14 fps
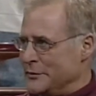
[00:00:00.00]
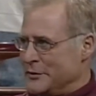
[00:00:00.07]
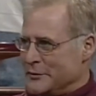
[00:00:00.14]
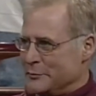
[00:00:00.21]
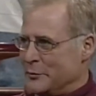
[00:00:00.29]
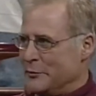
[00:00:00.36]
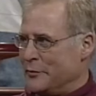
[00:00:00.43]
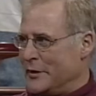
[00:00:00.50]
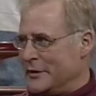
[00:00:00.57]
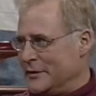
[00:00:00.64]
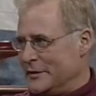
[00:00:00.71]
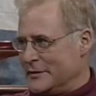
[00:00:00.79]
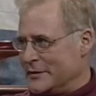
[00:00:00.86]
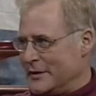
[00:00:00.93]
just provide
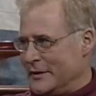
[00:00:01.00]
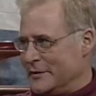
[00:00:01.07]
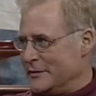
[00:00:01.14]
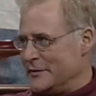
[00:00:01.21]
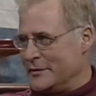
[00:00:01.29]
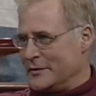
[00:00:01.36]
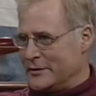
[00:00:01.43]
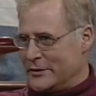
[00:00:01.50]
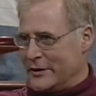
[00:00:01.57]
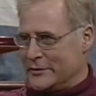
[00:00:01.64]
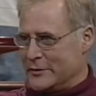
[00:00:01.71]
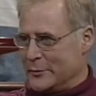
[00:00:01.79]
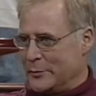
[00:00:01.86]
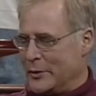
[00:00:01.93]
these kids a
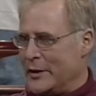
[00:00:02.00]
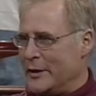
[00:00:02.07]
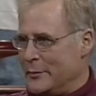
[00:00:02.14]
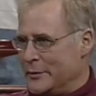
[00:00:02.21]
chance to play,